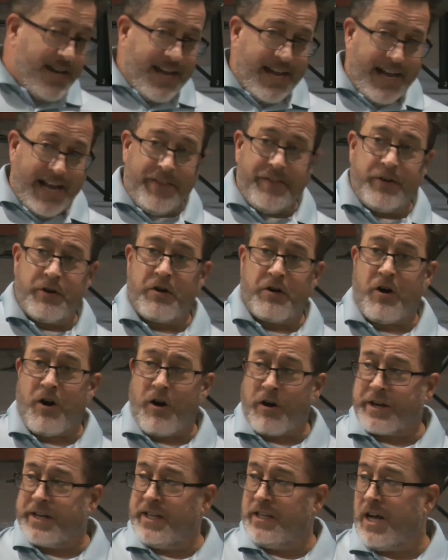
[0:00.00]
And there are
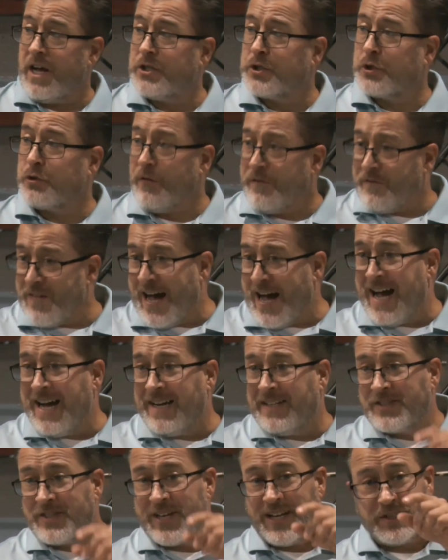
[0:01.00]
archaeological
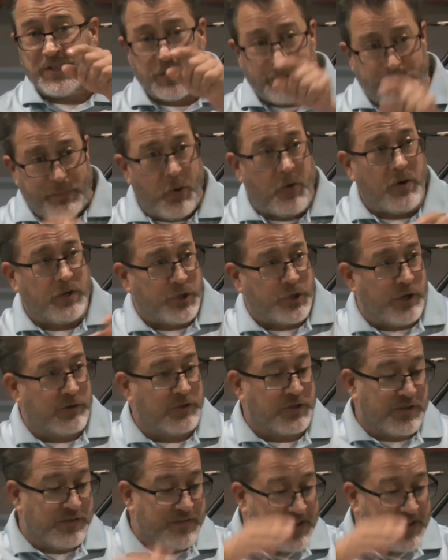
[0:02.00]
finds that support Joseph